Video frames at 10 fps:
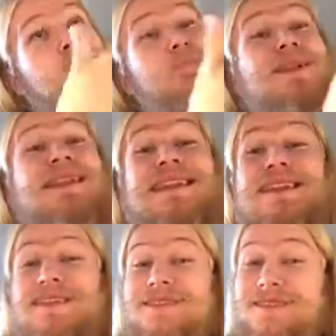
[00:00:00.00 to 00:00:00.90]

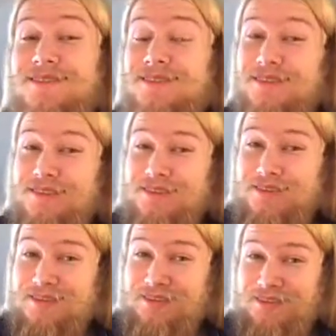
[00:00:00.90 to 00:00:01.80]
please the
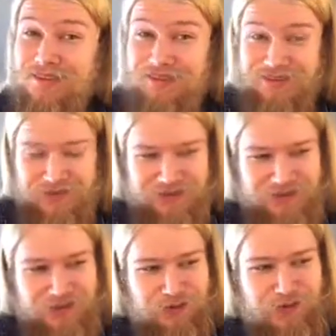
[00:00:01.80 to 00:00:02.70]
senses,
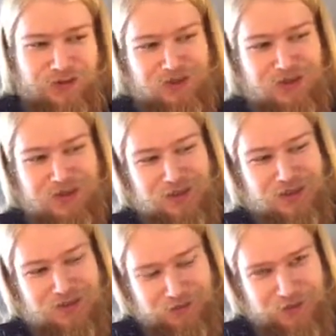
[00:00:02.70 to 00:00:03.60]
shall we say.
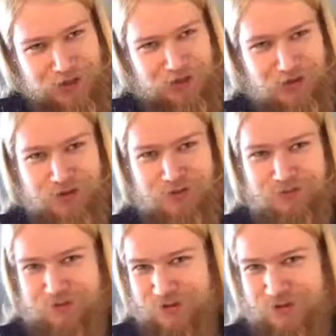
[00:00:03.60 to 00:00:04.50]
Let's make sure
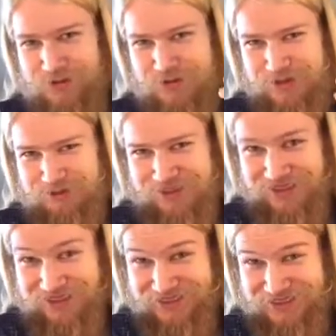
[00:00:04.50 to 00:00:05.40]
YouTube is
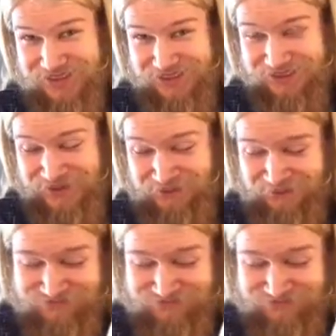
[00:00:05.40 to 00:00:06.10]
pleased here.